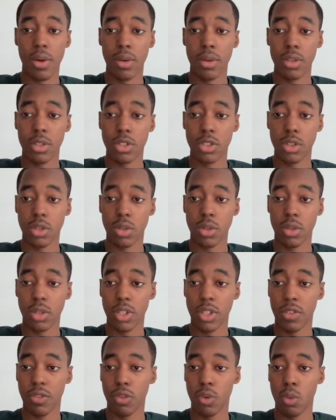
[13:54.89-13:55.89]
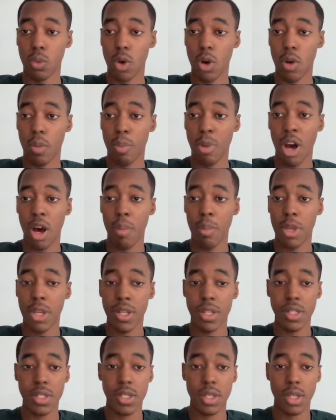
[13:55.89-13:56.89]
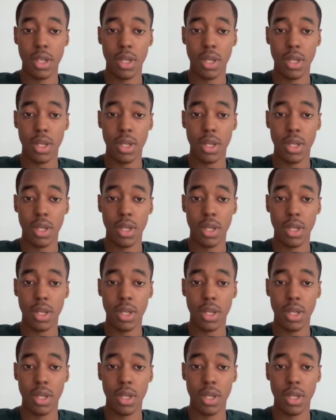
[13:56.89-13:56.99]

So if you want pop-ins,